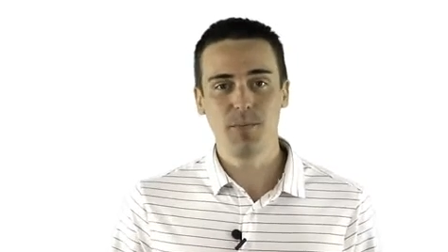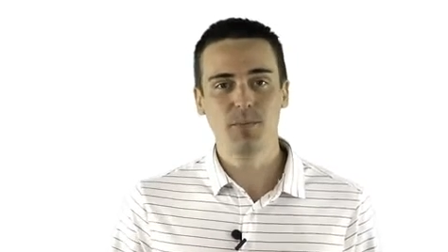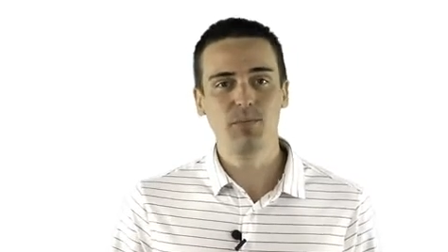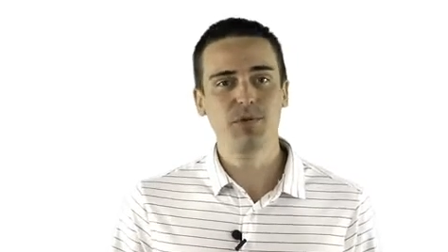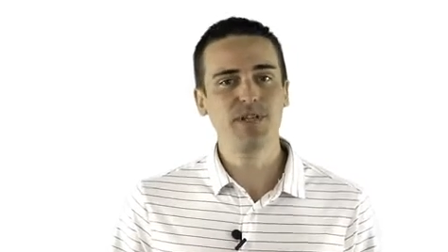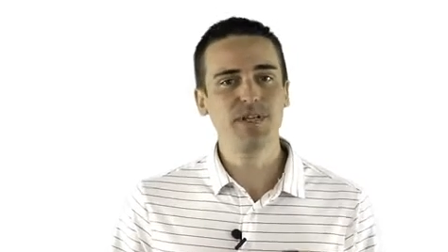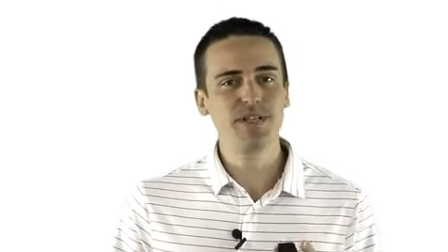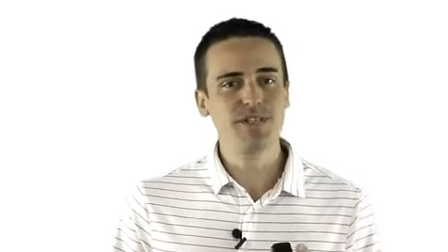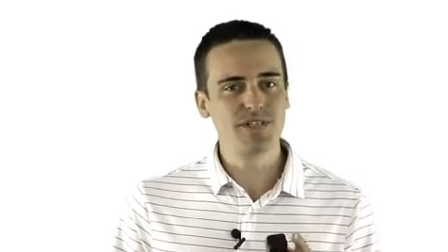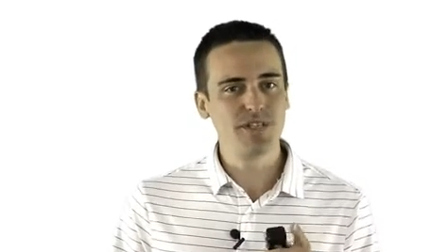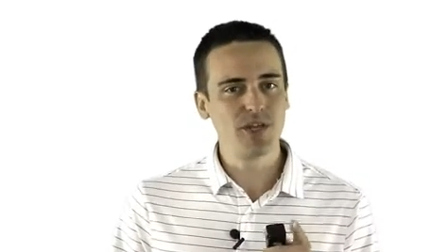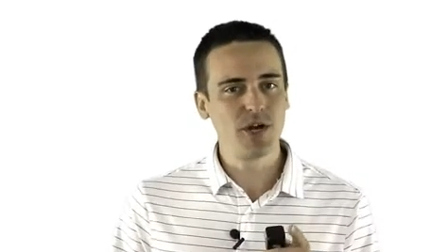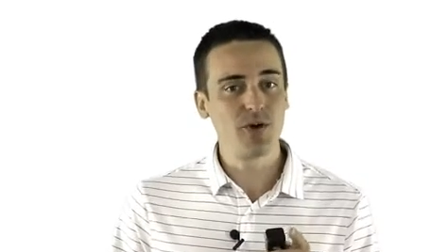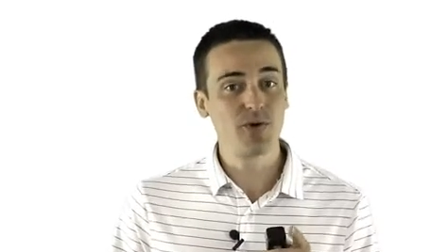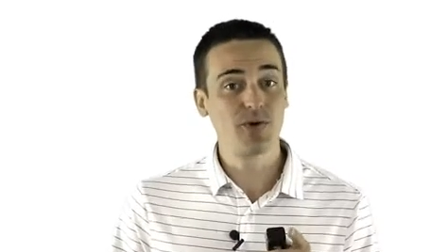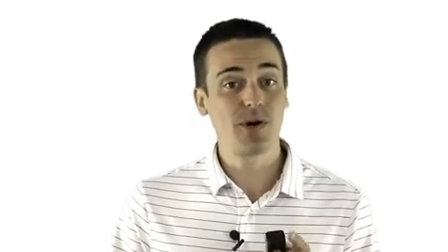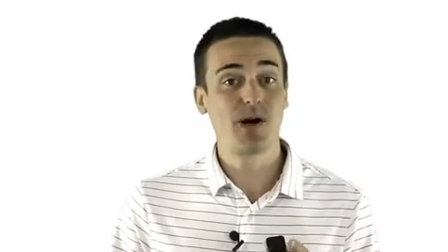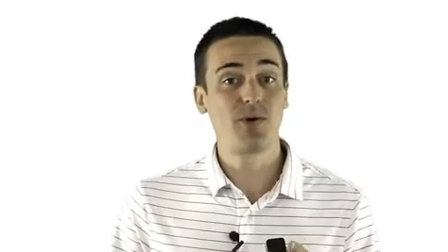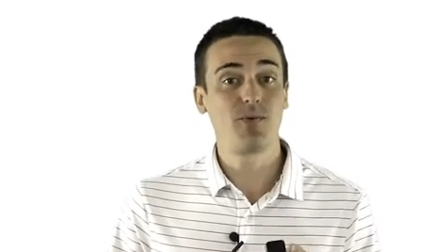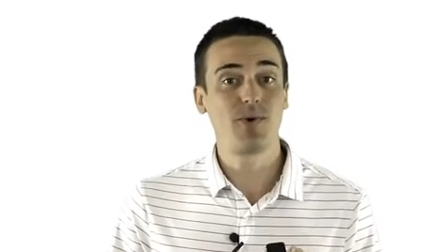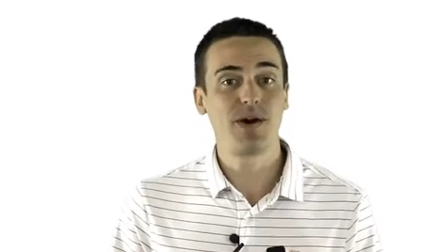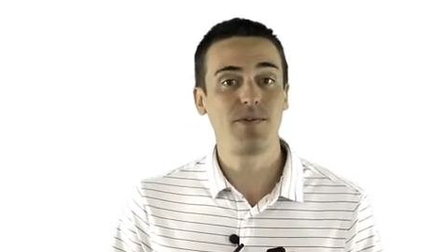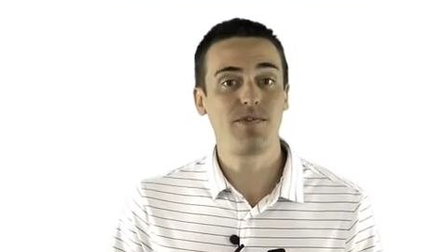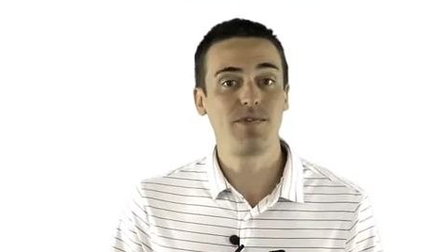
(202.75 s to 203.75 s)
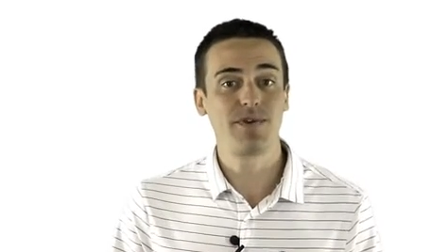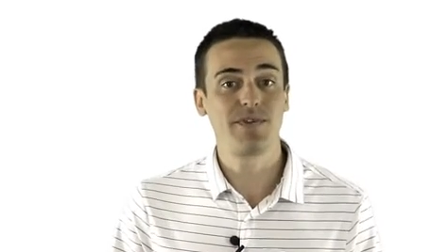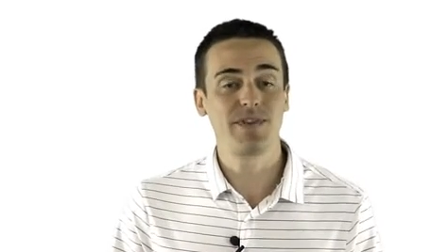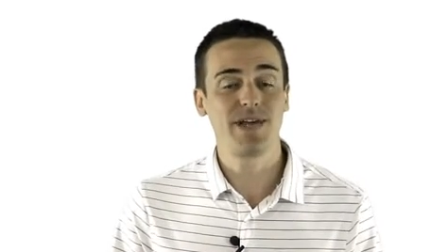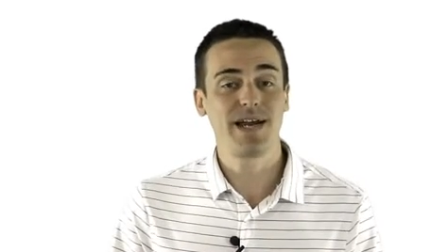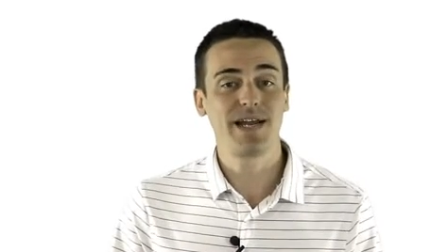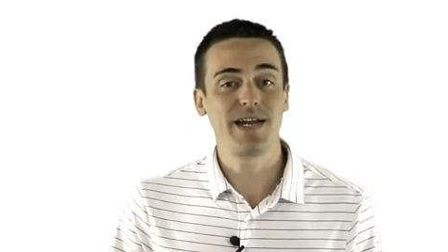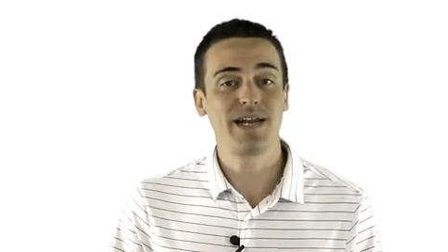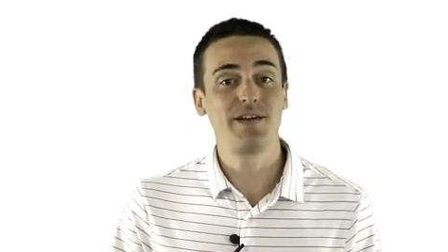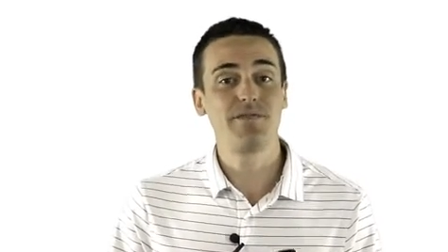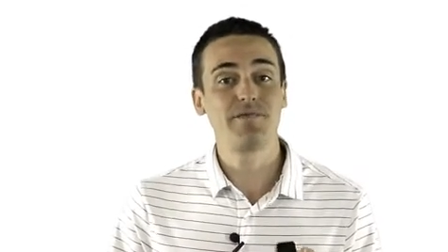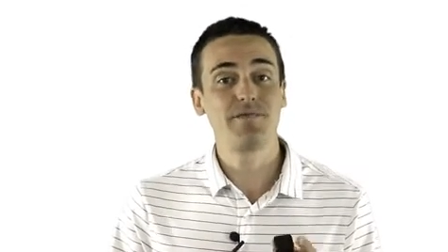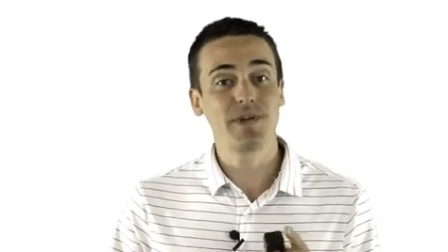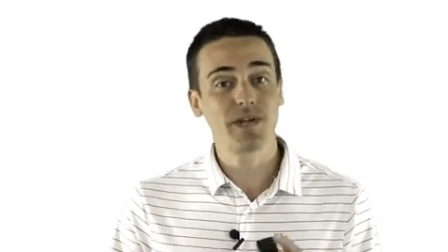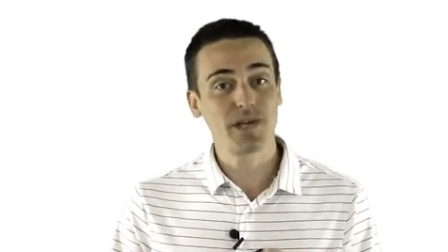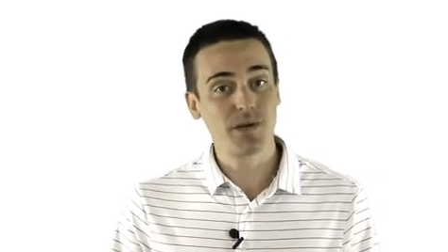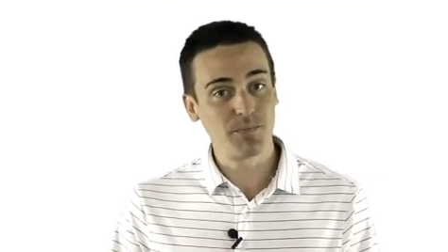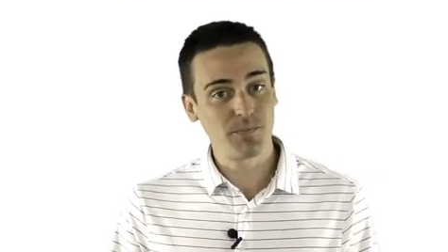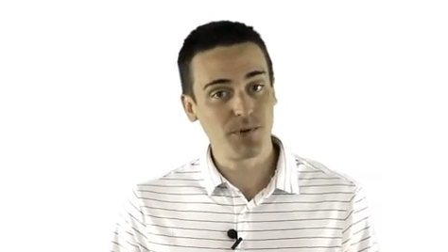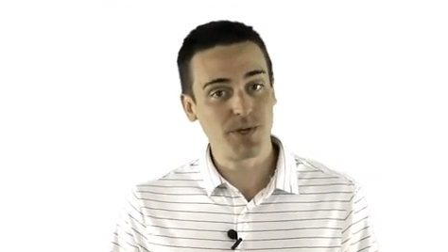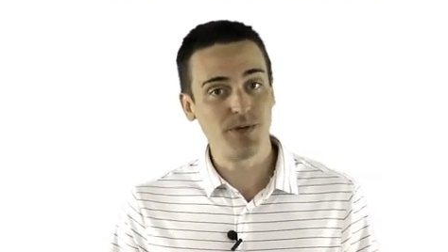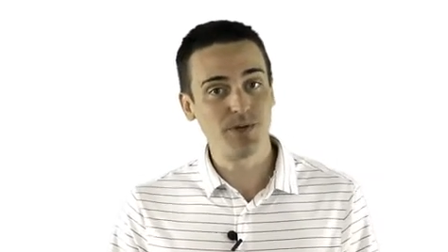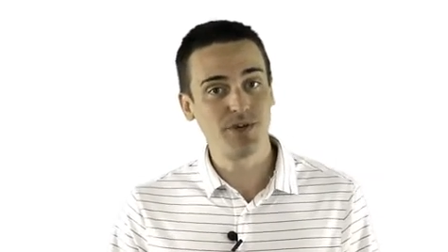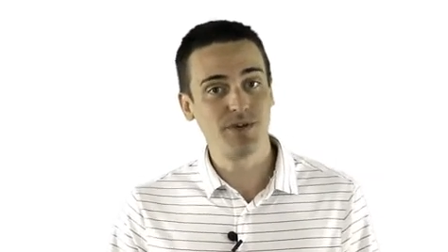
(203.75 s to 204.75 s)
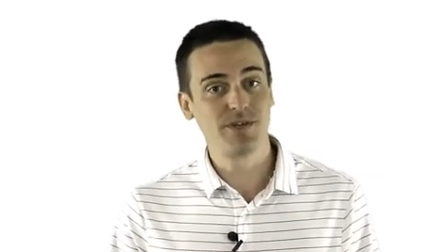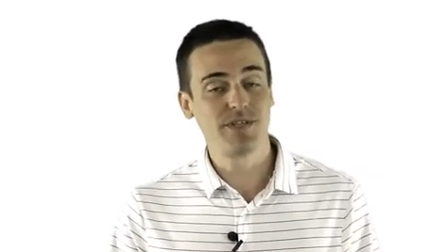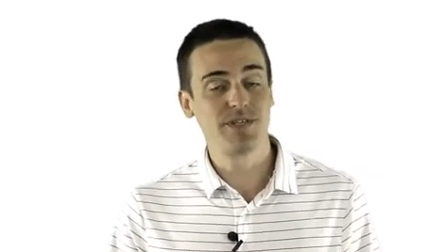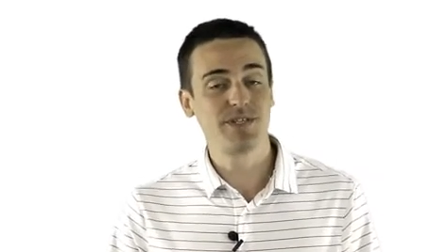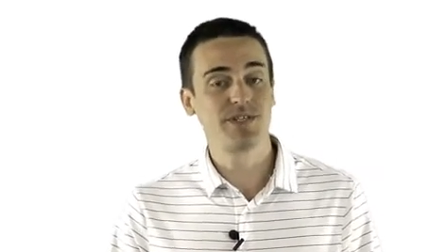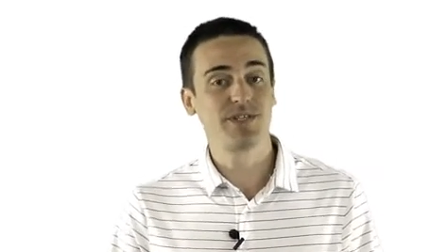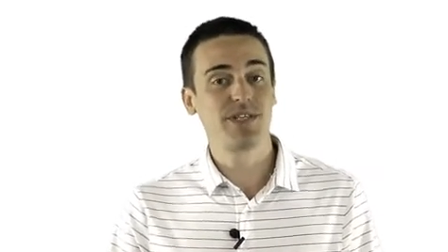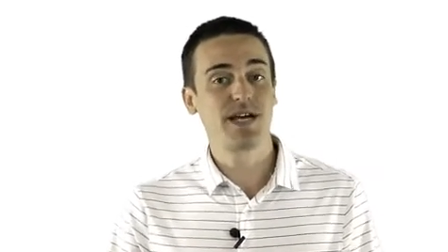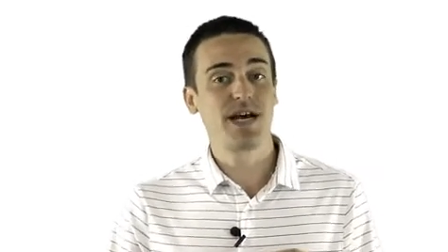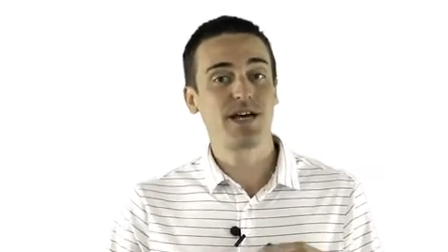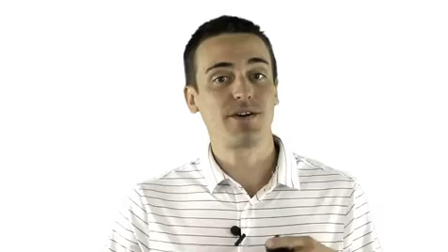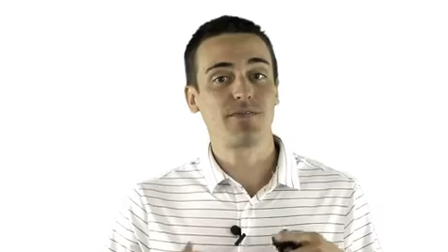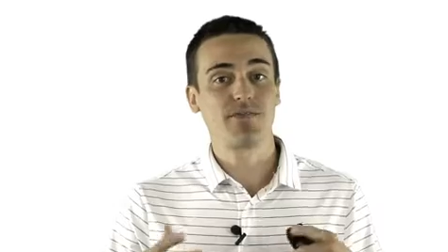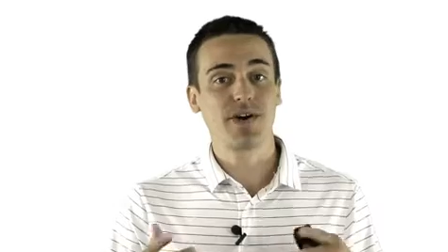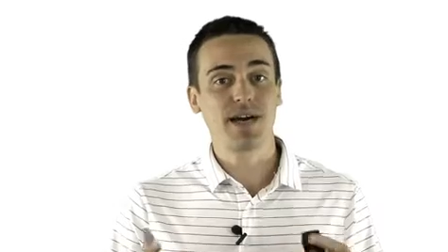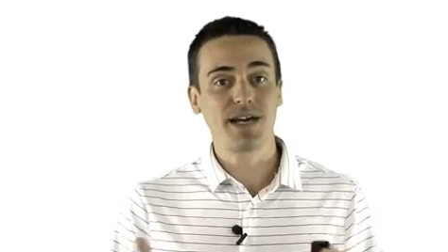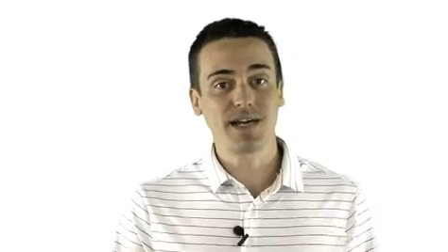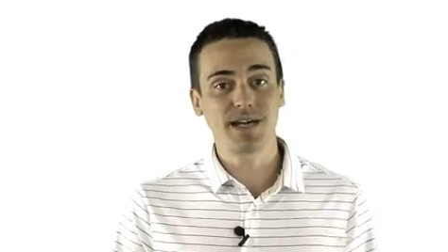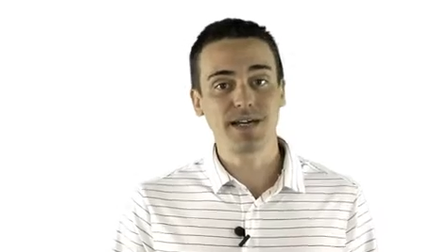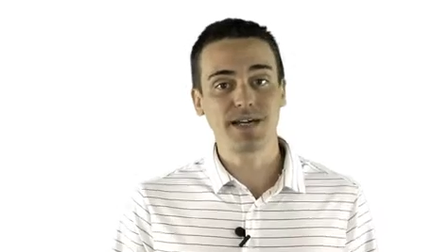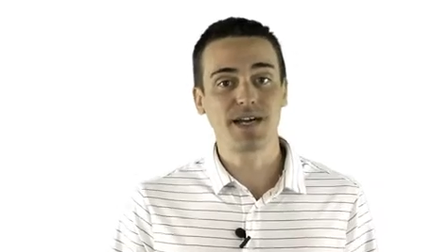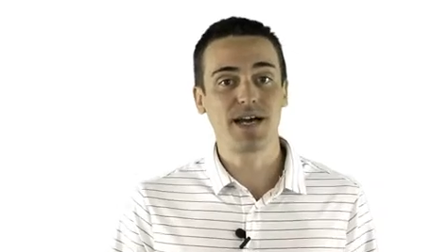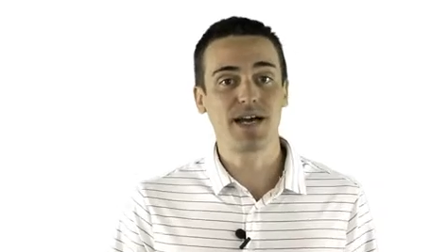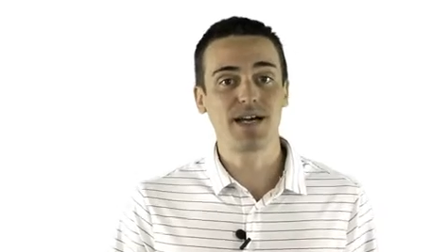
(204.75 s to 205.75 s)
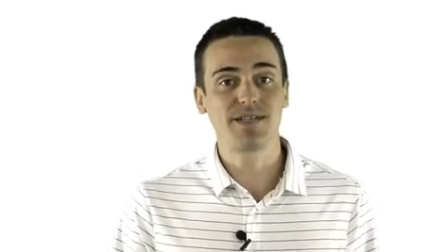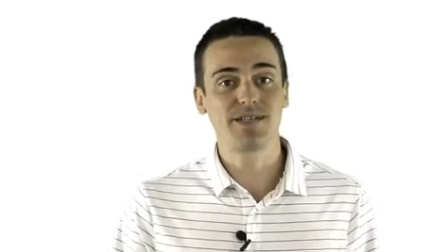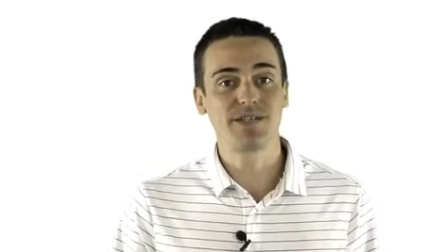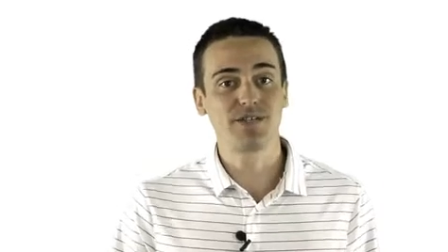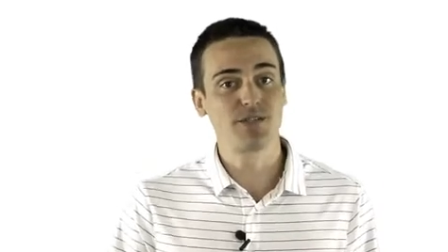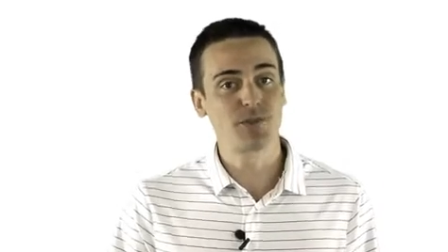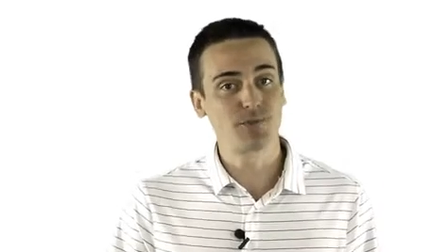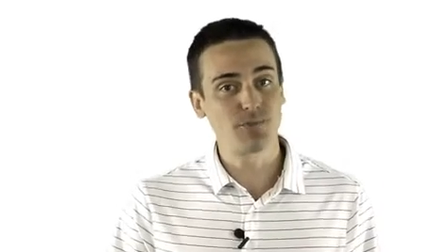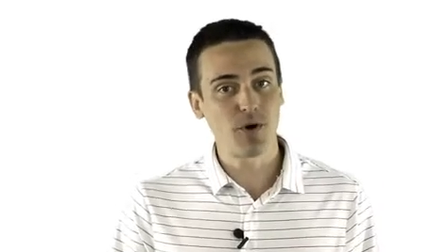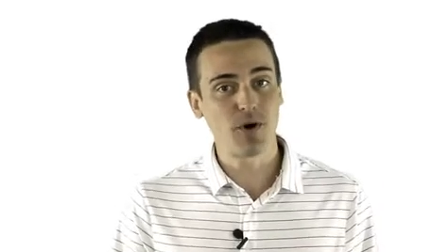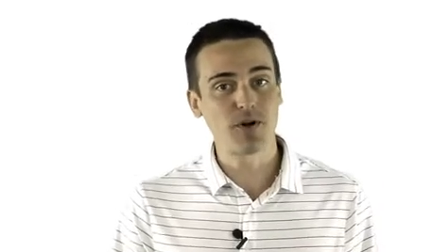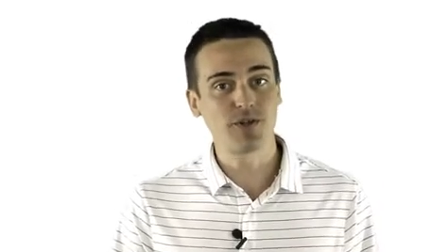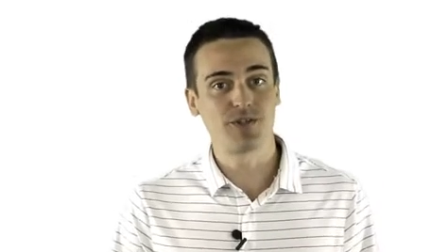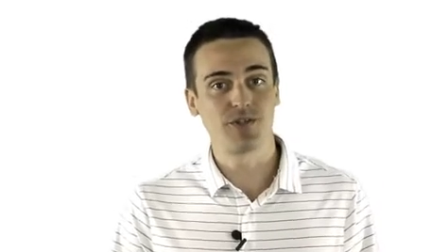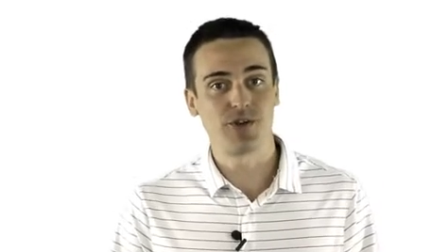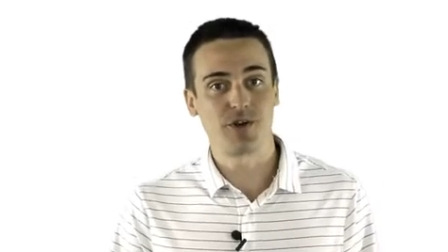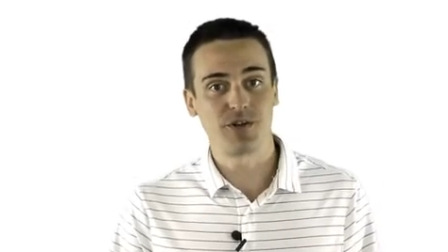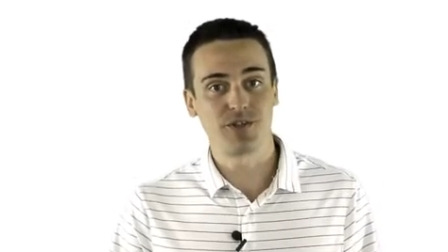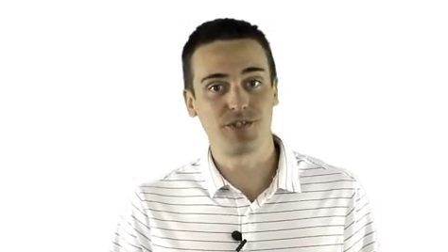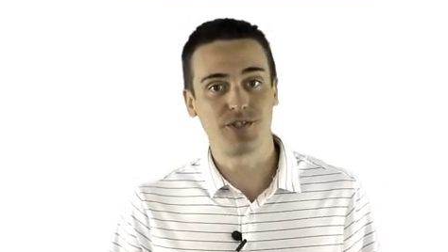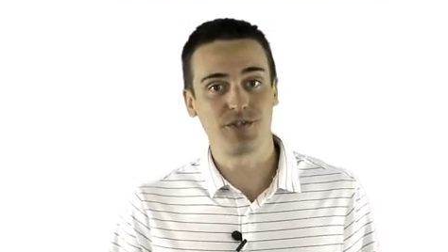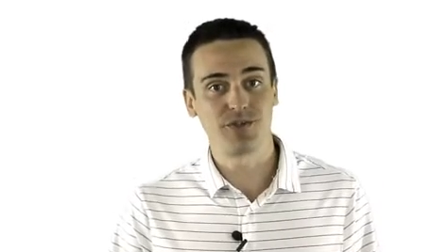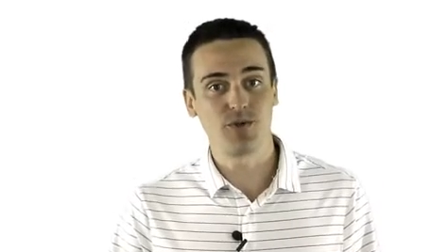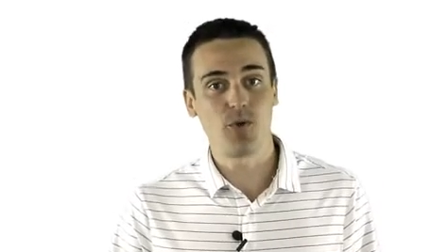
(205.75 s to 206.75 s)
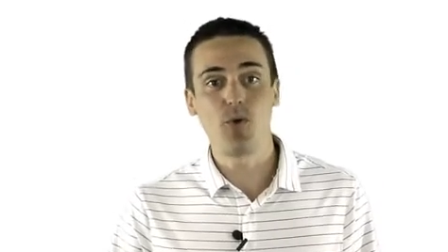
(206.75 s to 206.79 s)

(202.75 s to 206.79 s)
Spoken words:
Please note, however, that if the computer does not recognize the smart charger,